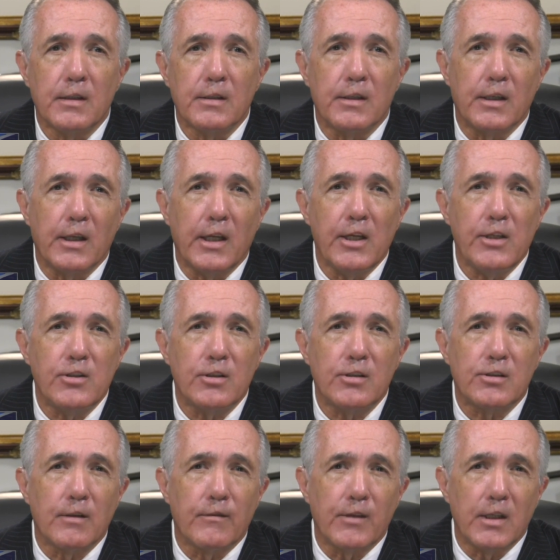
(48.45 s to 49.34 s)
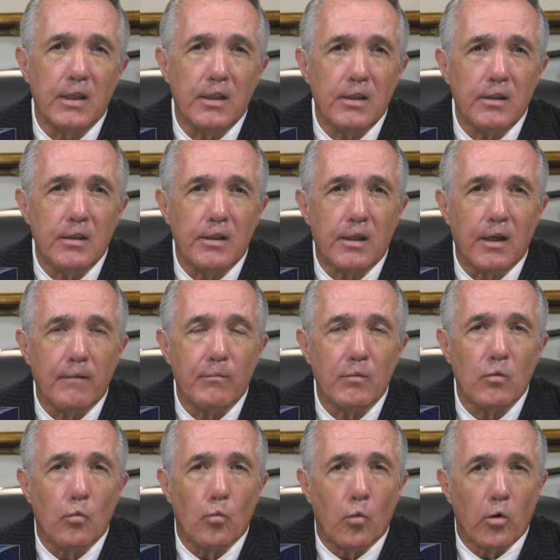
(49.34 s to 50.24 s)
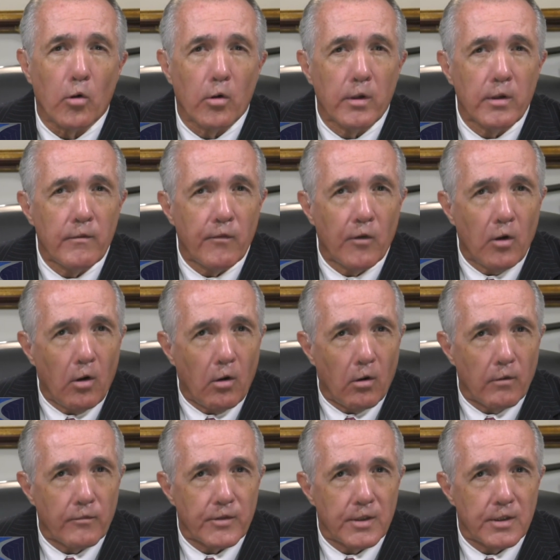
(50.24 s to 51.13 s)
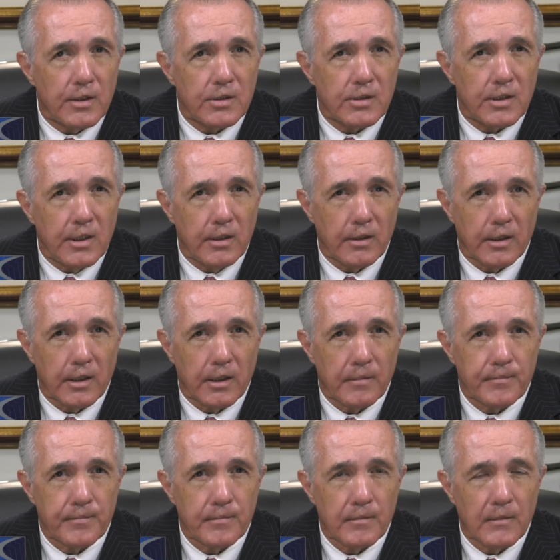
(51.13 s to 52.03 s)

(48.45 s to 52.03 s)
that agents of the Indian government were involved in this killing.